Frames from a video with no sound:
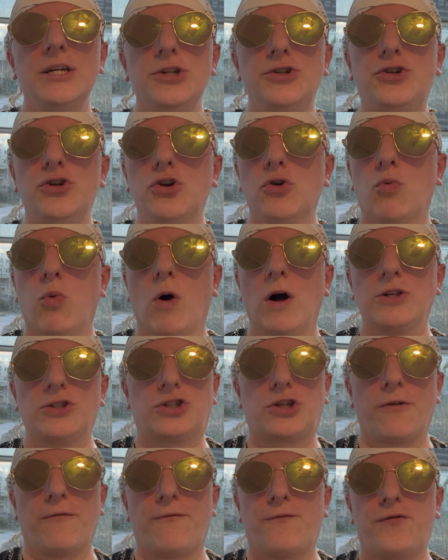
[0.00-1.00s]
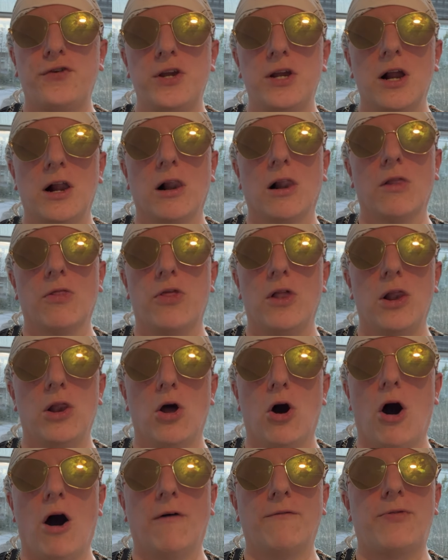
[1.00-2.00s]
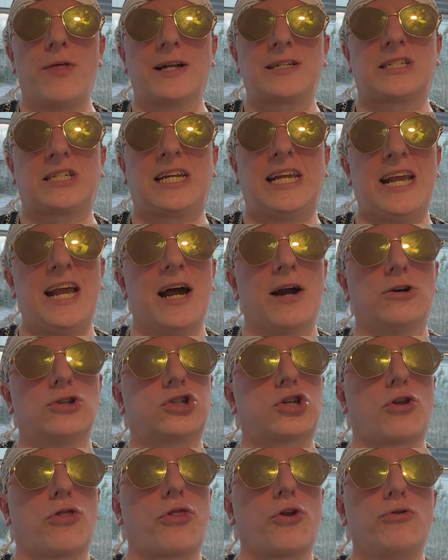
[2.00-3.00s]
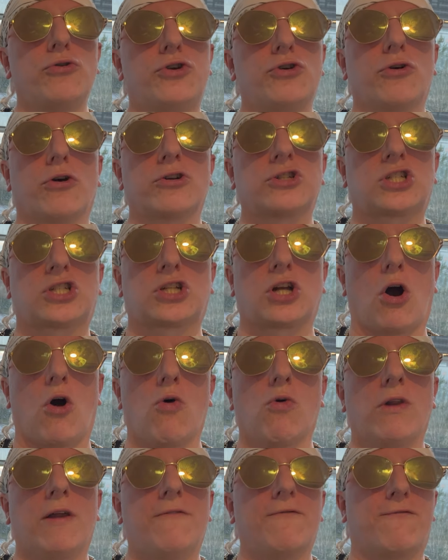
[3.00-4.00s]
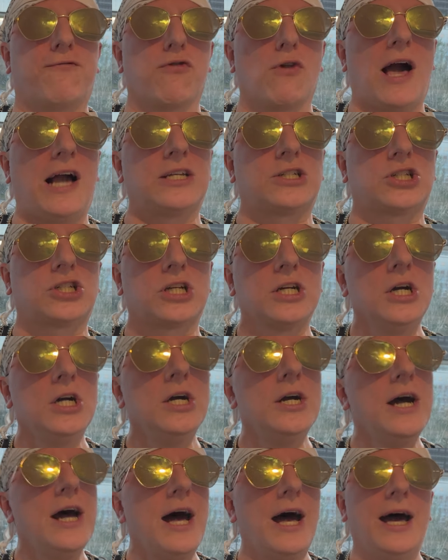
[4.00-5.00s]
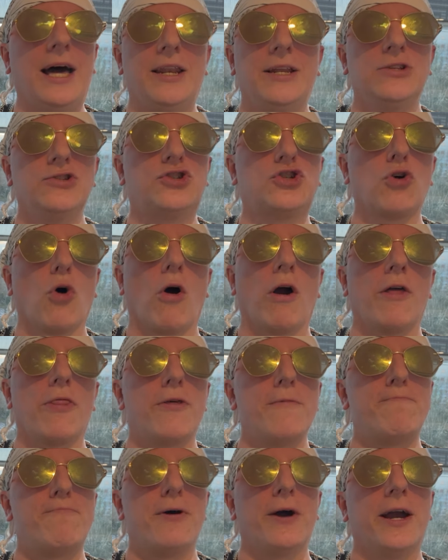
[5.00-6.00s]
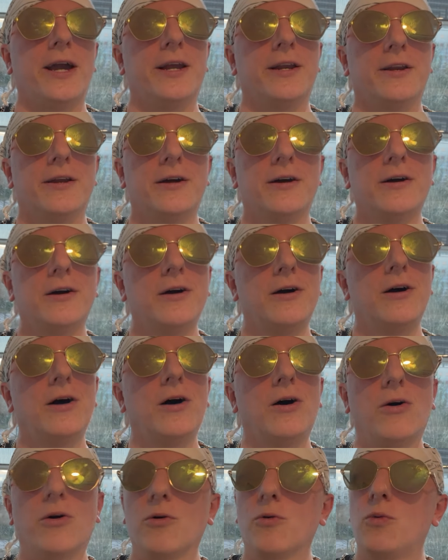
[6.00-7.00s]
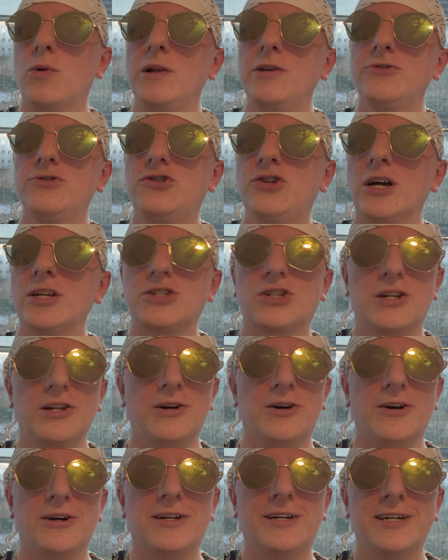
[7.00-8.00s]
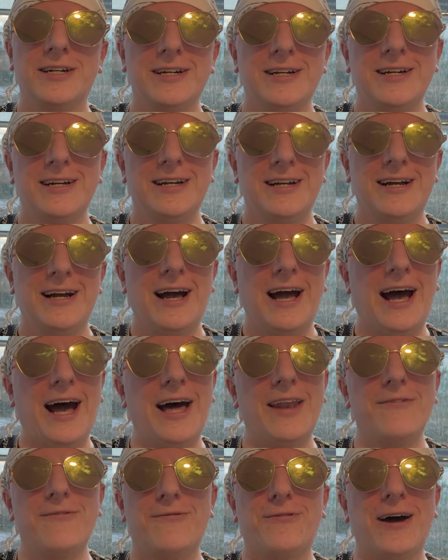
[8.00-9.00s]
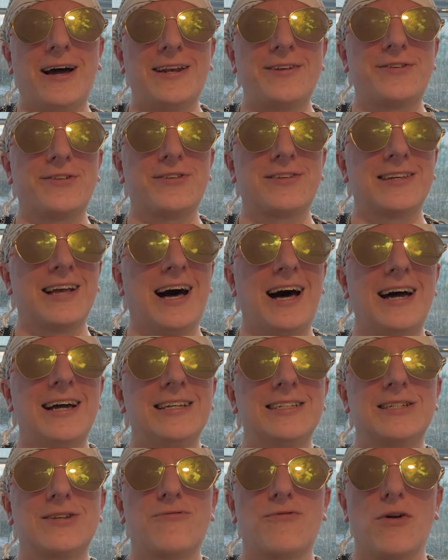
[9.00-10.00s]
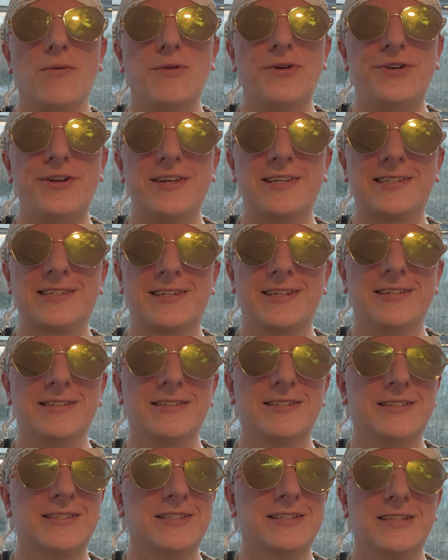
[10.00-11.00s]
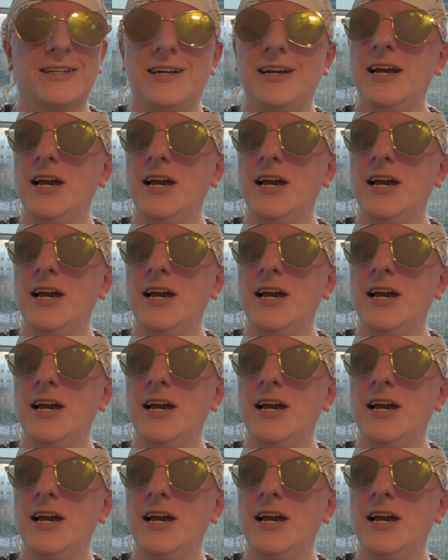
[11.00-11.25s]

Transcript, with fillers: Do you want to feel the love that tears through your soul and flesh and enjoy the pain? Or will you just look and fantasize from a distance?